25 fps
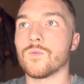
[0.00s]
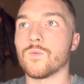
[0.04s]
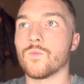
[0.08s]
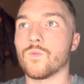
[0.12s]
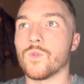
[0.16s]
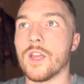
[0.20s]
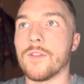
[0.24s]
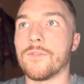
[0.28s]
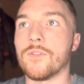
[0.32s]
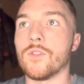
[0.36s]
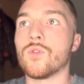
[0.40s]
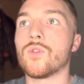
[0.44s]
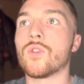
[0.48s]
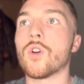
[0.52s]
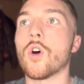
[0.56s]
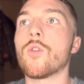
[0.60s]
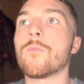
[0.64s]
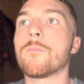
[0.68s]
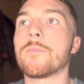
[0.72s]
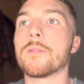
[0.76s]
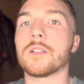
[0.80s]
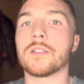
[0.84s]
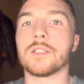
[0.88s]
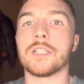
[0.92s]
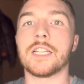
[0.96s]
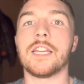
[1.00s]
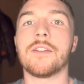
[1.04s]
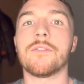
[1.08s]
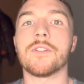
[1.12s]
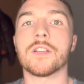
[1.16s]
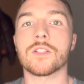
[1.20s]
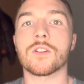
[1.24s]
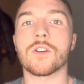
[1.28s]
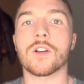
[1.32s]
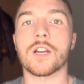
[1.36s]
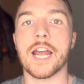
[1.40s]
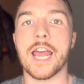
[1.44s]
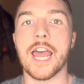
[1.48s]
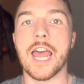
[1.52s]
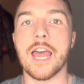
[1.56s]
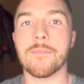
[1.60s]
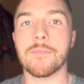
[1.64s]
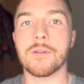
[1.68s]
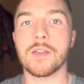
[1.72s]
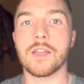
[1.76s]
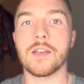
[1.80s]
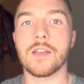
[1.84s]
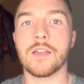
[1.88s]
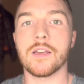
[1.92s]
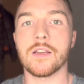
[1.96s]
if you don't believe it's going to
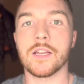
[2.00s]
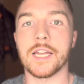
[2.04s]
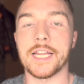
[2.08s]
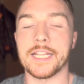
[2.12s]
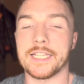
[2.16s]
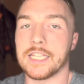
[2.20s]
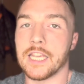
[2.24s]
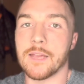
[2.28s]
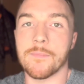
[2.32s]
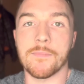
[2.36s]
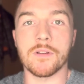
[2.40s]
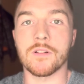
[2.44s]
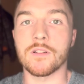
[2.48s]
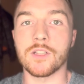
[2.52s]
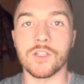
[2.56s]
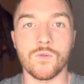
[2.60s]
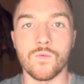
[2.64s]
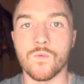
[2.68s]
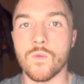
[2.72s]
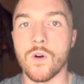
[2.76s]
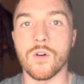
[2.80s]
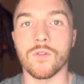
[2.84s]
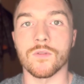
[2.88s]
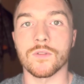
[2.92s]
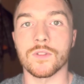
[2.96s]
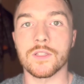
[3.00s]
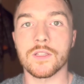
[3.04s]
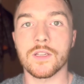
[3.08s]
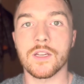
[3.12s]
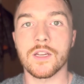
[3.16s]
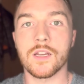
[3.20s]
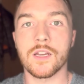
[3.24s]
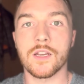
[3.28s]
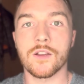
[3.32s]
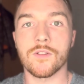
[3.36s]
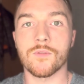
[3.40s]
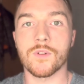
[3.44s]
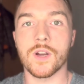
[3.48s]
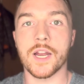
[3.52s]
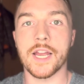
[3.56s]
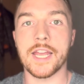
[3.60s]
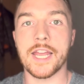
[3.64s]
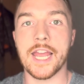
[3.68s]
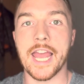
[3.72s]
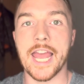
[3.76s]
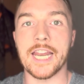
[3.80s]
happen, it typically won't, right?